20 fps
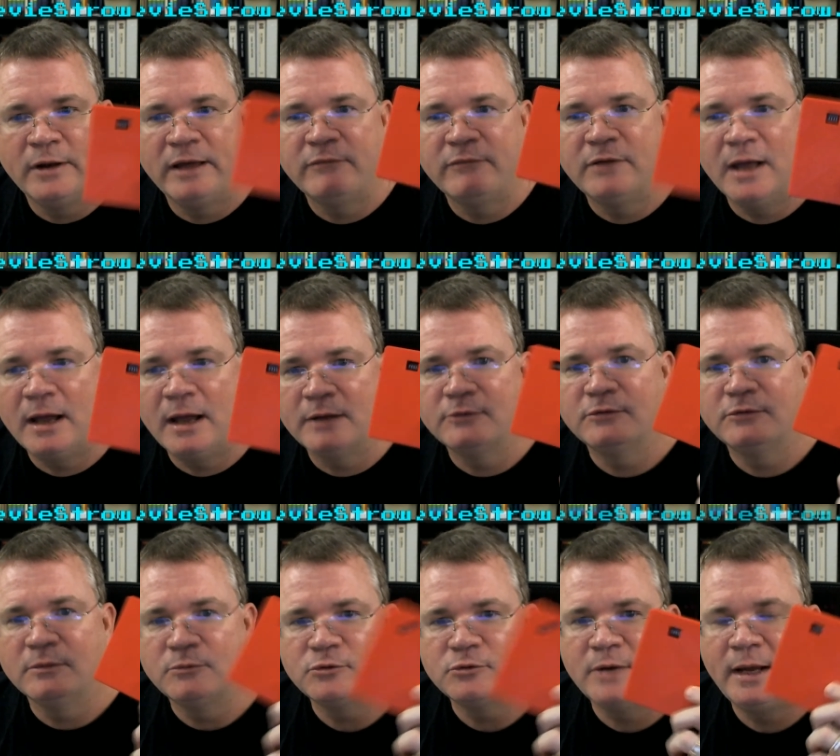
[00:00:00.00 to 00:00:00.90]
I've got
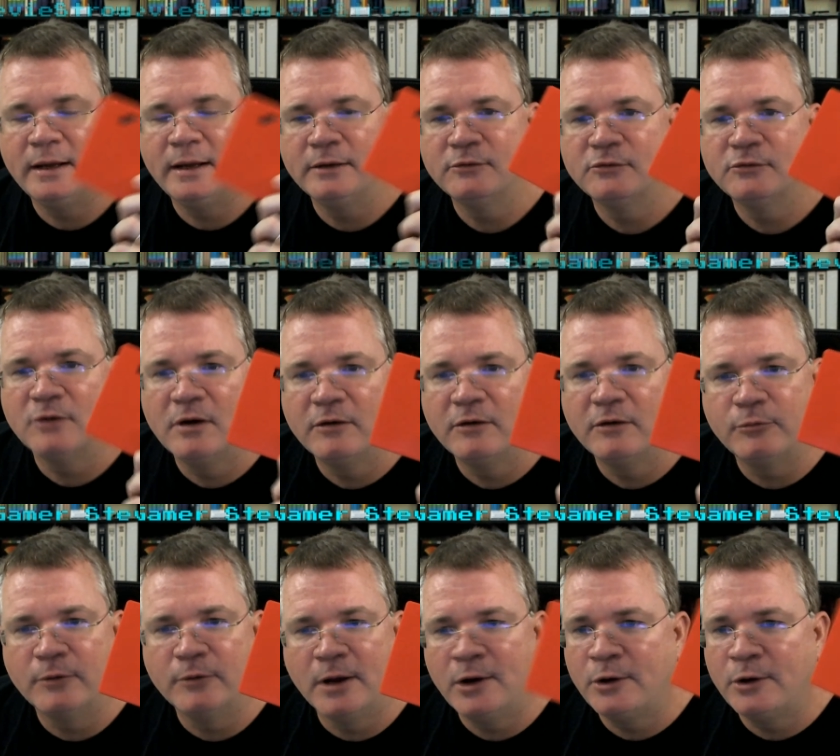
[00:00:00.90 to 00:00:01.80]
some Dragon
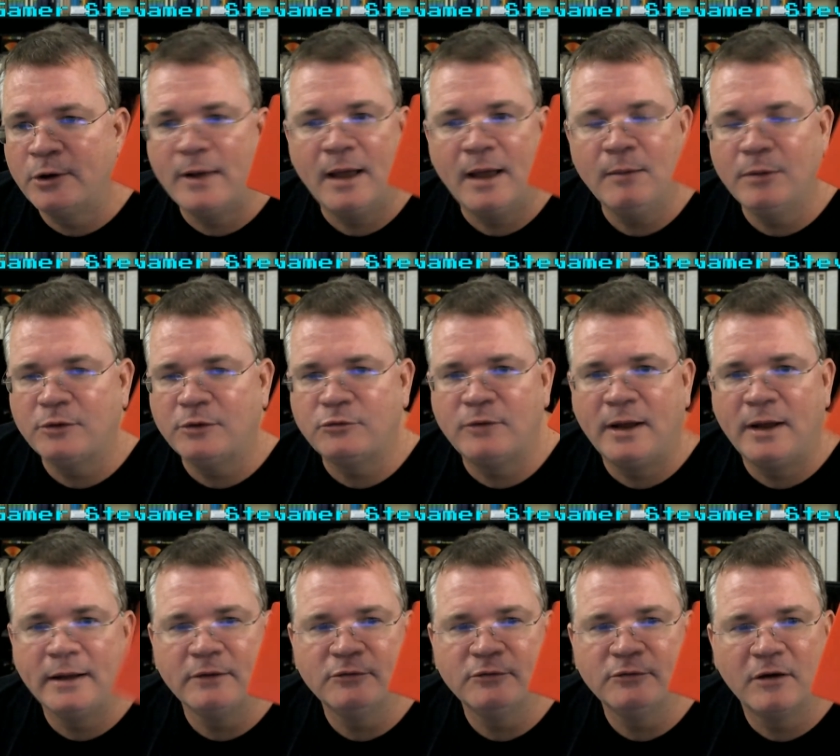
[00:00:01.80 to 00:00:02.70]
software. I don't know how much
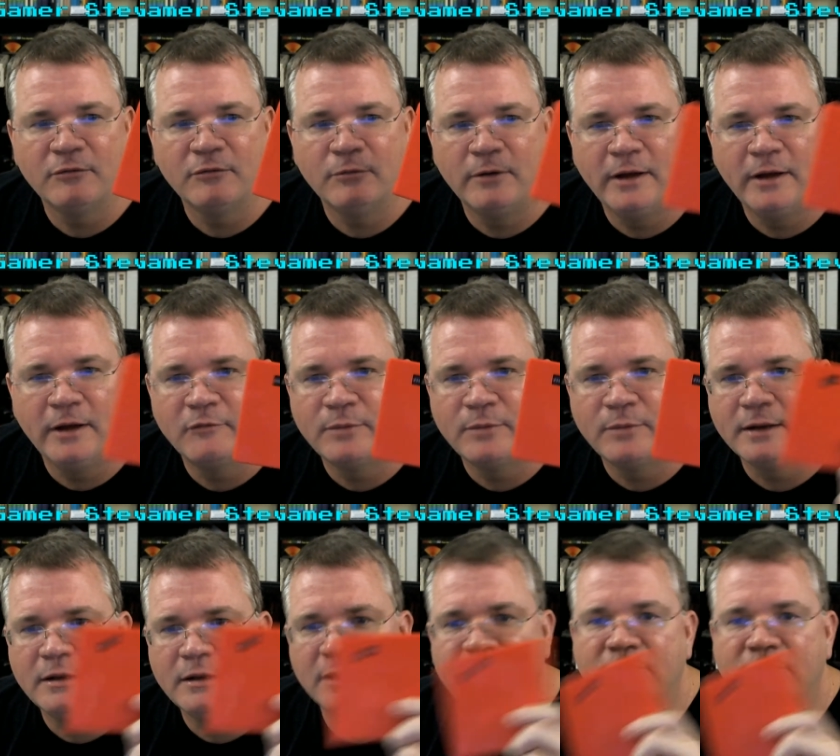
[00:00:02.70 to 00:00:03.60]
Dragon software I have, but
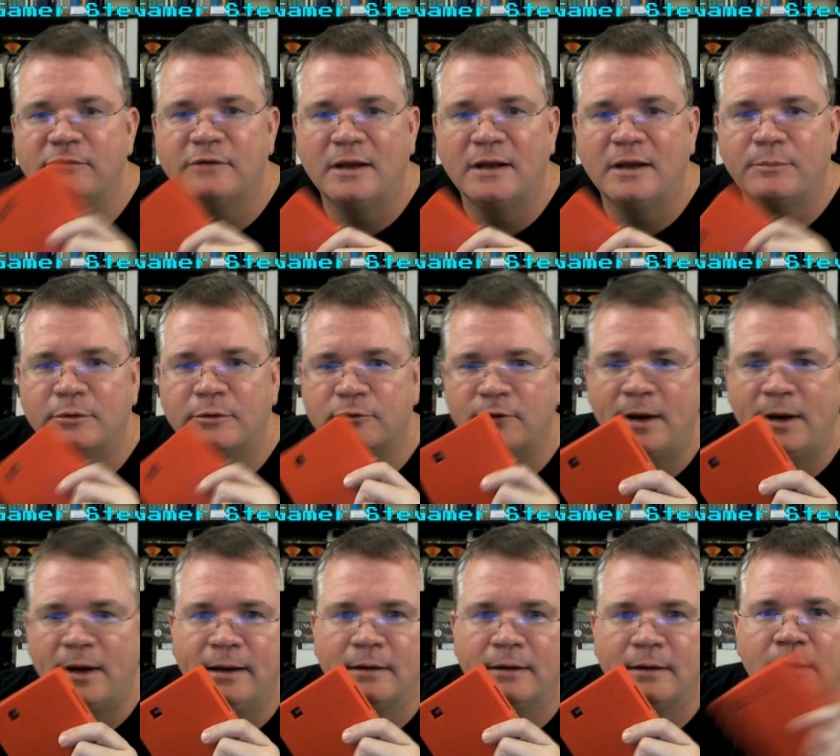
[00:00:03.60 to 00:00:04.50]
I'd love to set up a
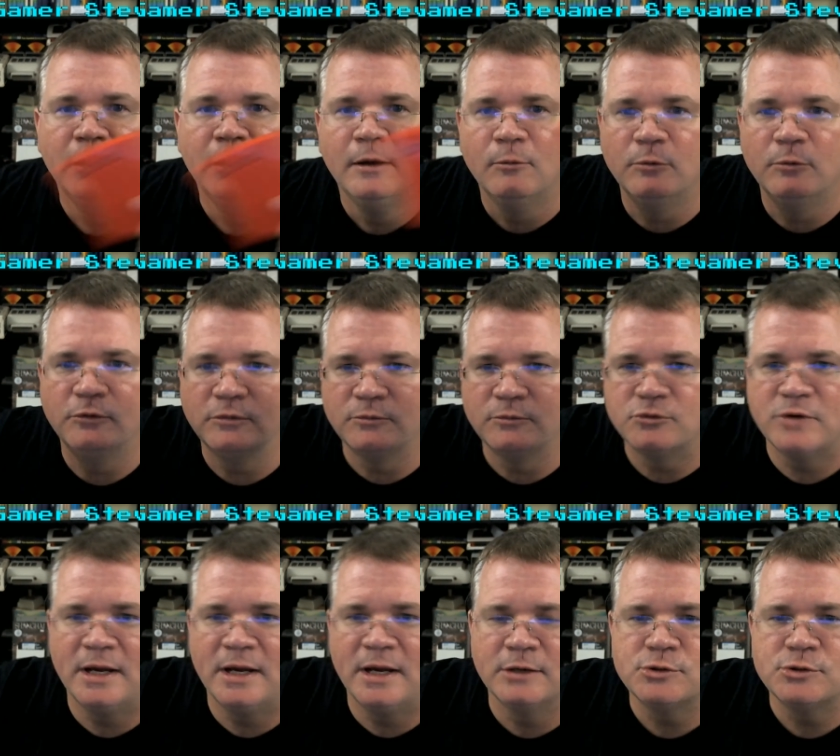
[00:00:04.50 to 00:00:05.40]
Dragon with some
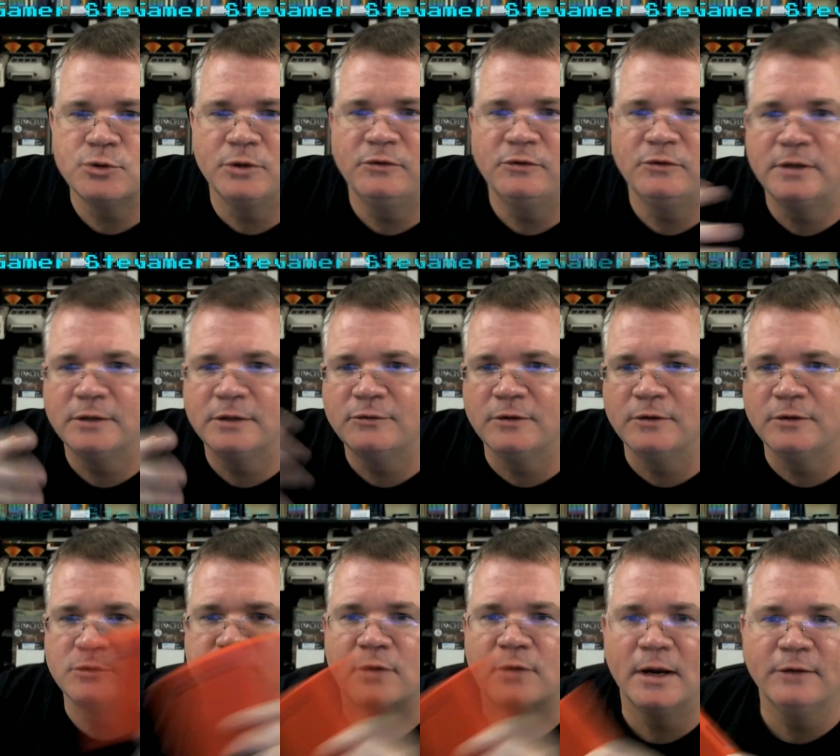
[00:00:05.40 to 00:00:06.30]
Dragon joysticks
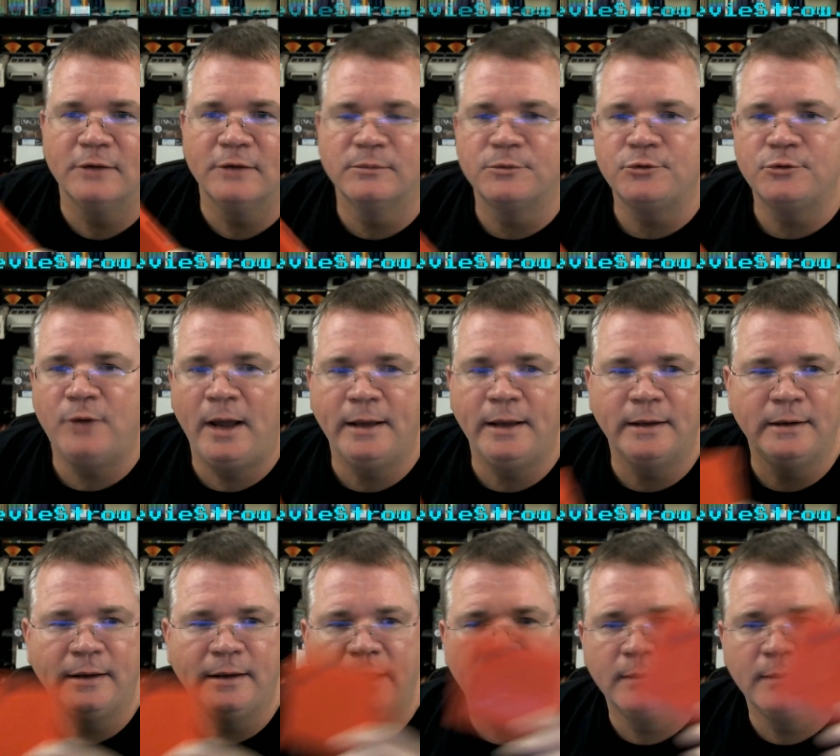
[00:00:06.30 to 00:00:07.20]
and try some
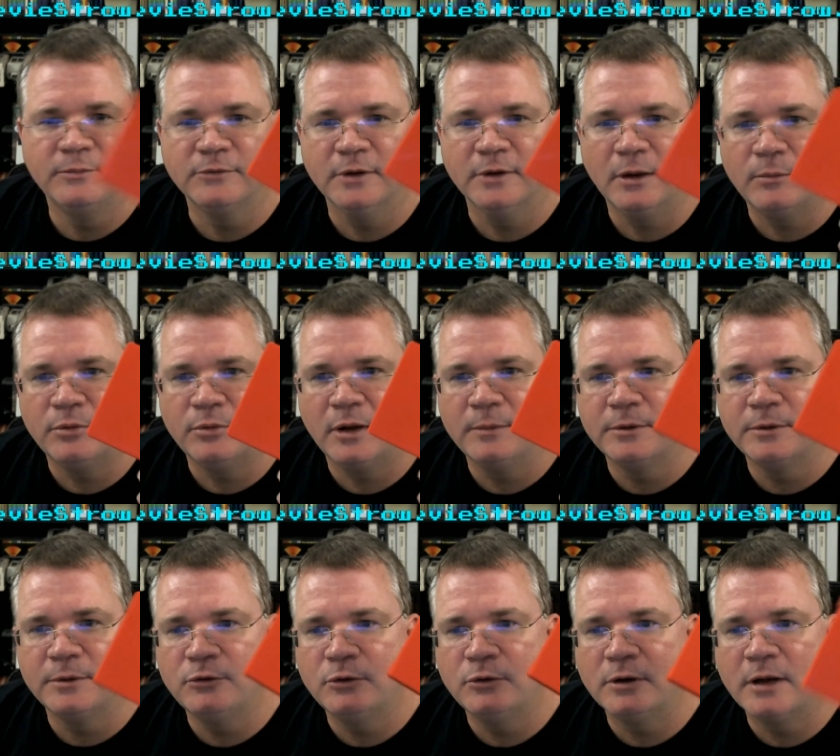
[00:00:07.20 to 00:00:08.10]
Dragon games. And I'll probably
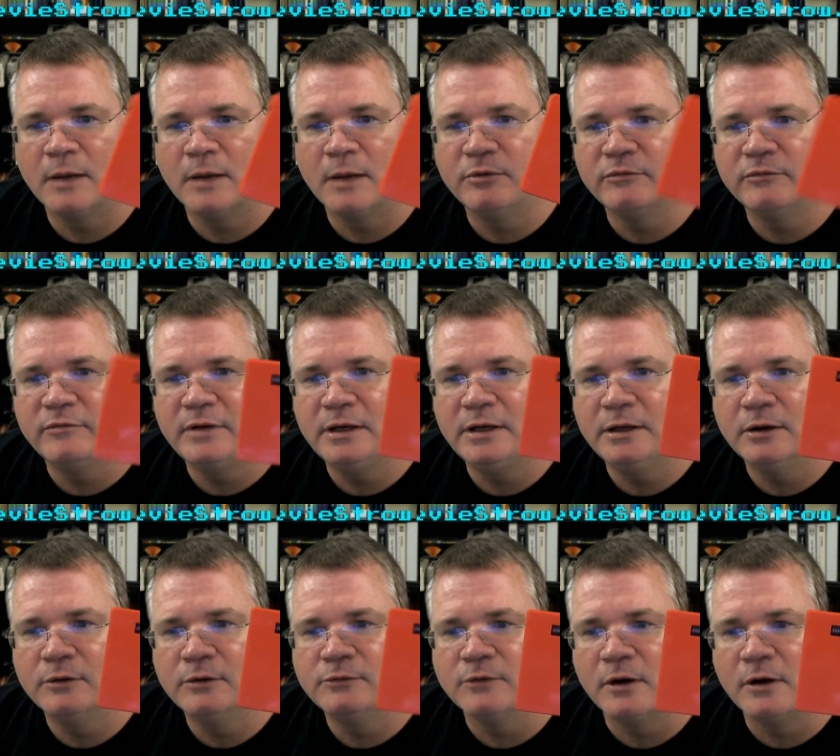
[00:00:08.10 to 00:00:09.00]
do a couple
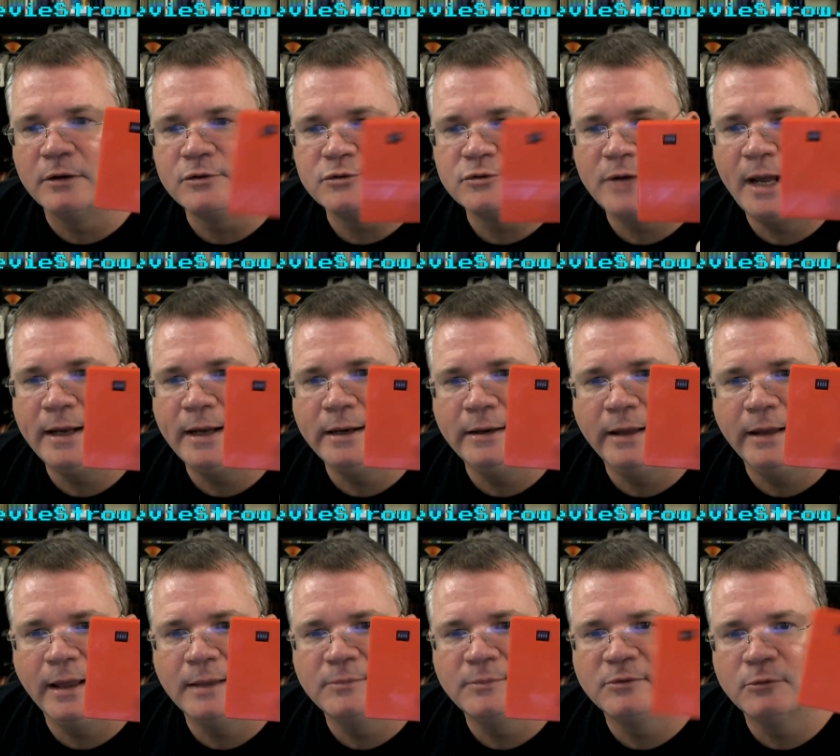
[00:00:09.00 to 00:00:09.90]
videos on Dragon
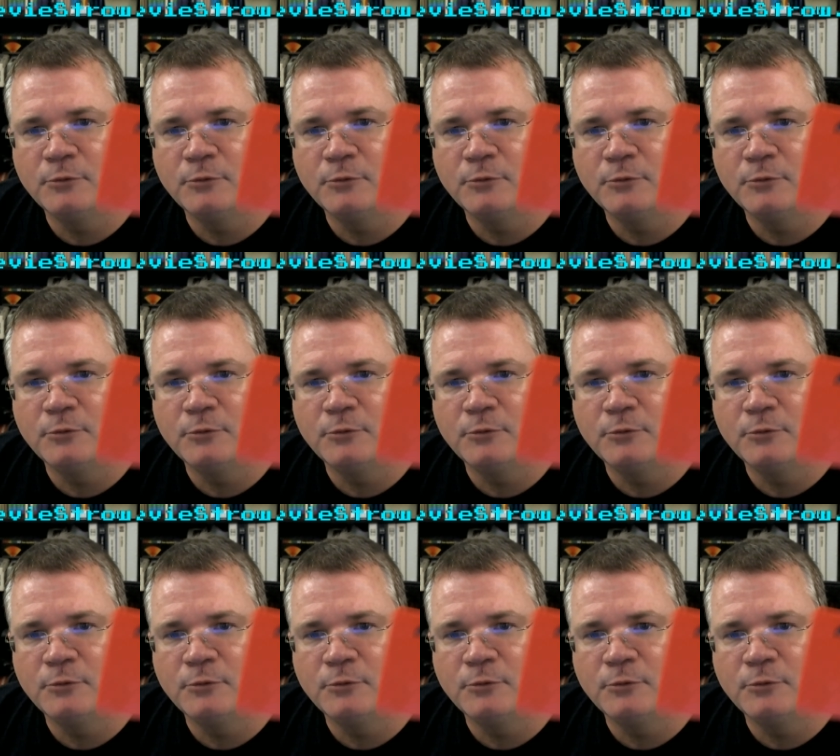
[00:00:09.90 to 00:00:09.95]
games.